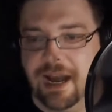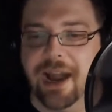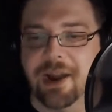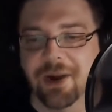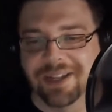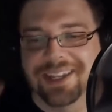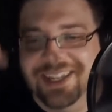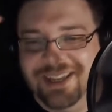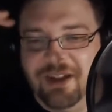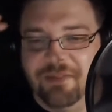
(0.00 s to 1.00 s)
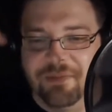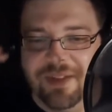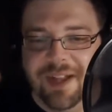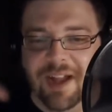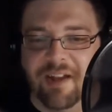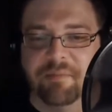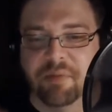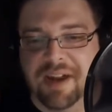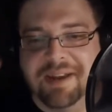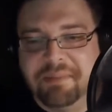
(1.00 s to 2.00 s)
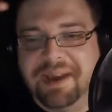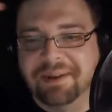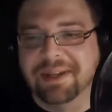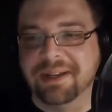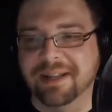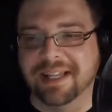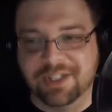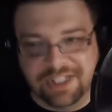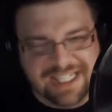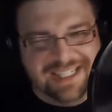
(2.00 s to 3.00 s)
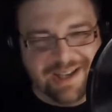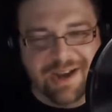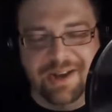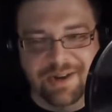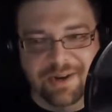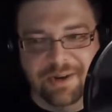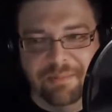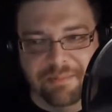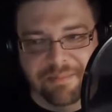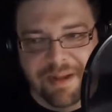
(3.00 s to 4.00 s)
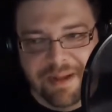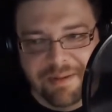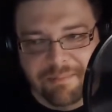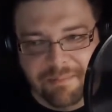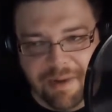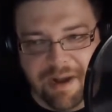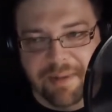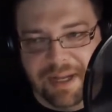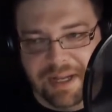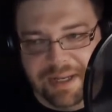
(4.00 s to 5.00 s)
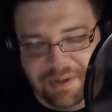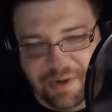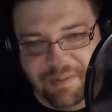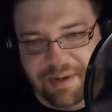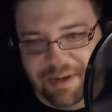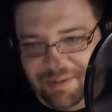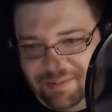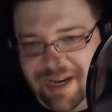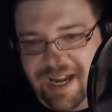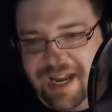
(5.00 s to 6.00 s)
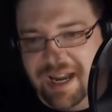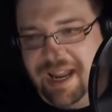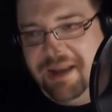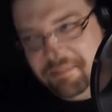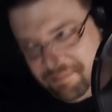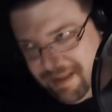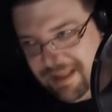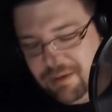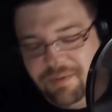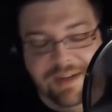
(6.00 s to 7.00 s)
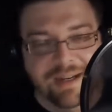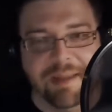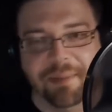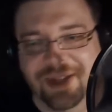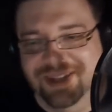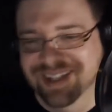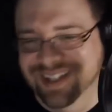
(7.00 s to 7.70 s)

hierarchy of, of brain battle here. Like she's under Mama, Norman, Ray, and over Emma.